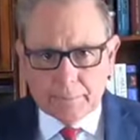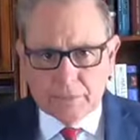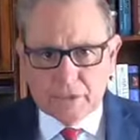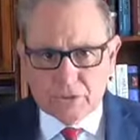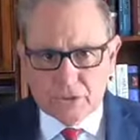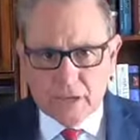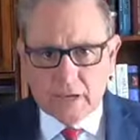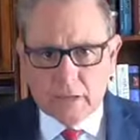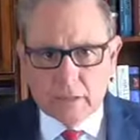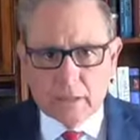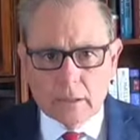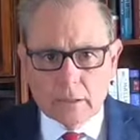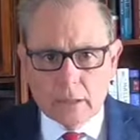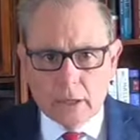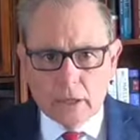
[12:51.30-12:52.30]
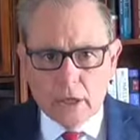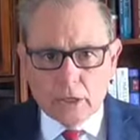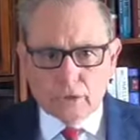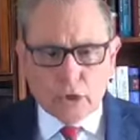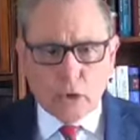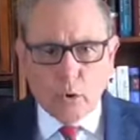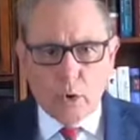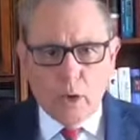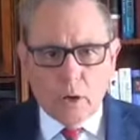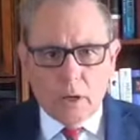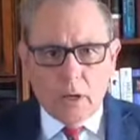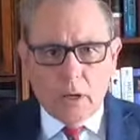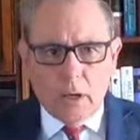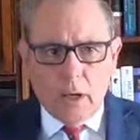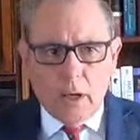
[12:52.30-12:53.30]
You see? So
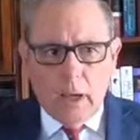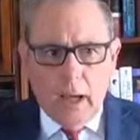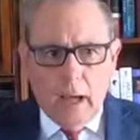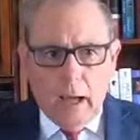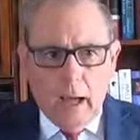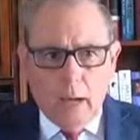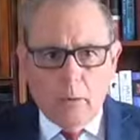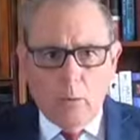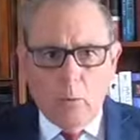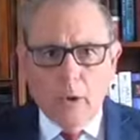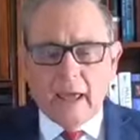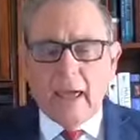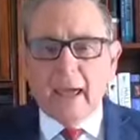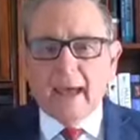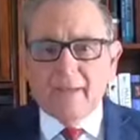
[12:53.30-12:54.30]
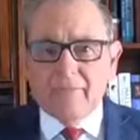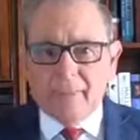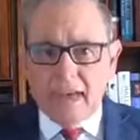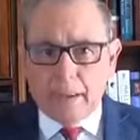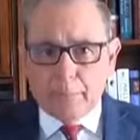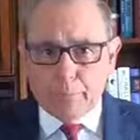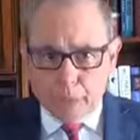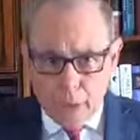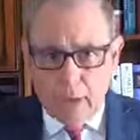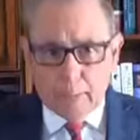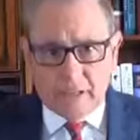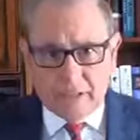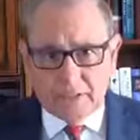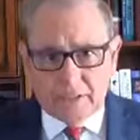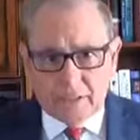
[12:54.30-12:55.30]
we have that
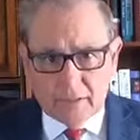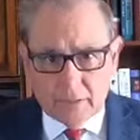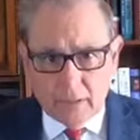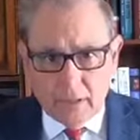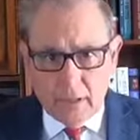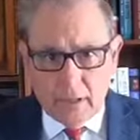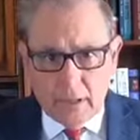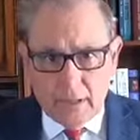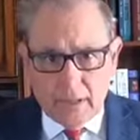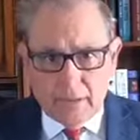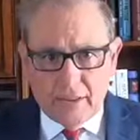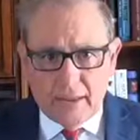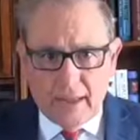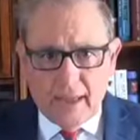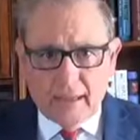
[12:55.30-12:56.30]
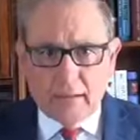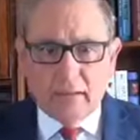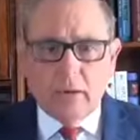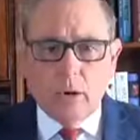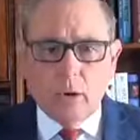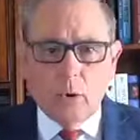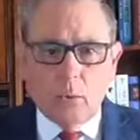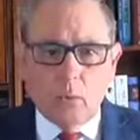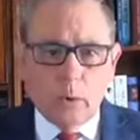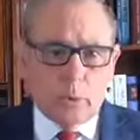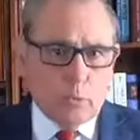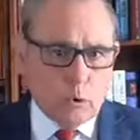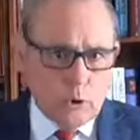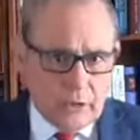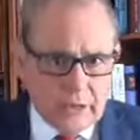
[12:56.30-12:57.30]
promise that when
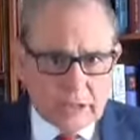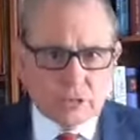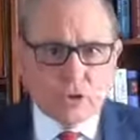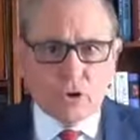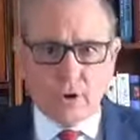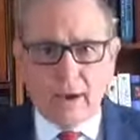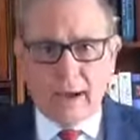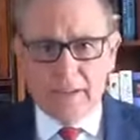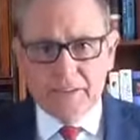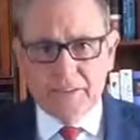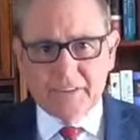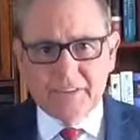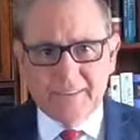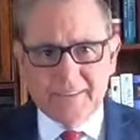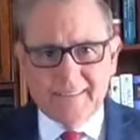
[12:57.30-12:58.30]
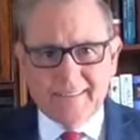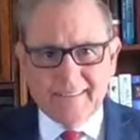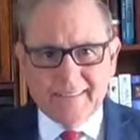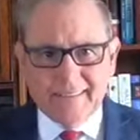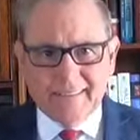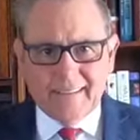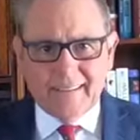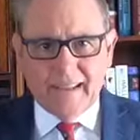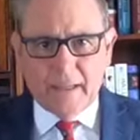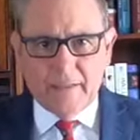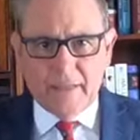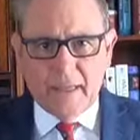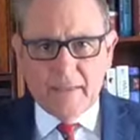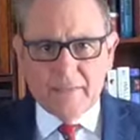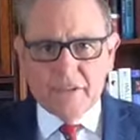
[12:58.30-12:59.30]
we're in Christ,
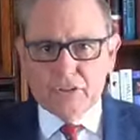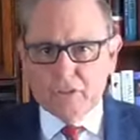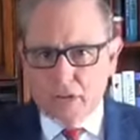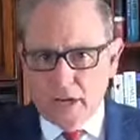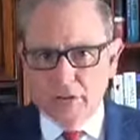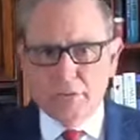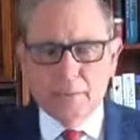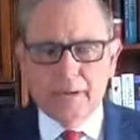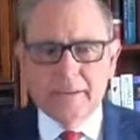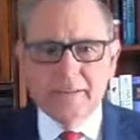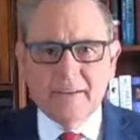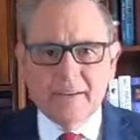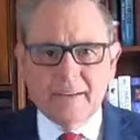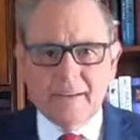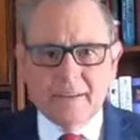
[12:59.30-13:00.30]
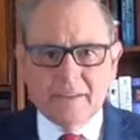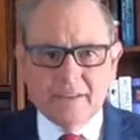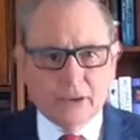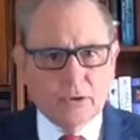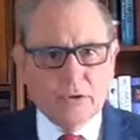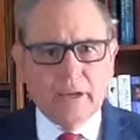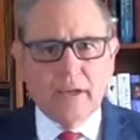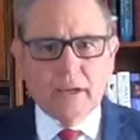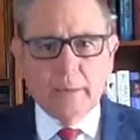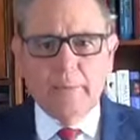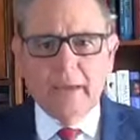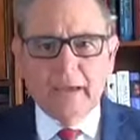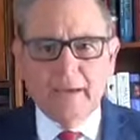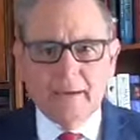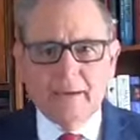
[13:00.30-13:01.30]
that the judgment is only going to
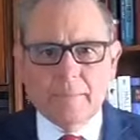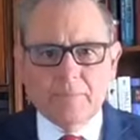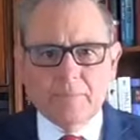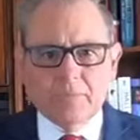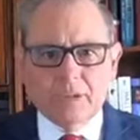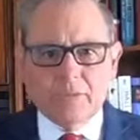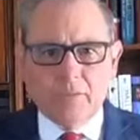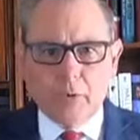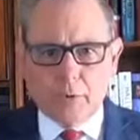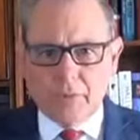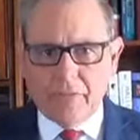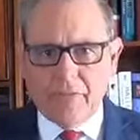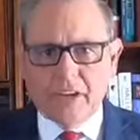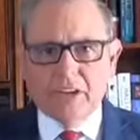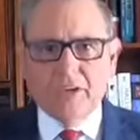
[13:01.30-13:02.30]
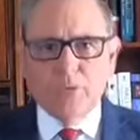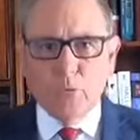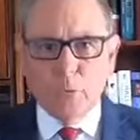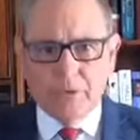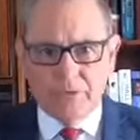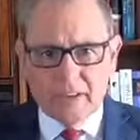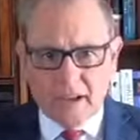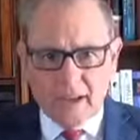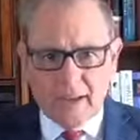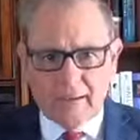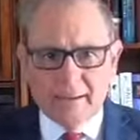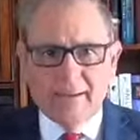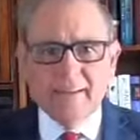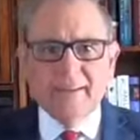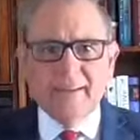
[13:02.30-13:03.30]
be for the things we've
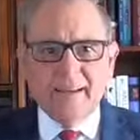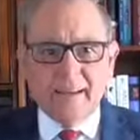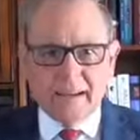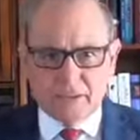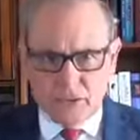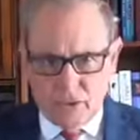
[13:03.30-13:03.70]
done as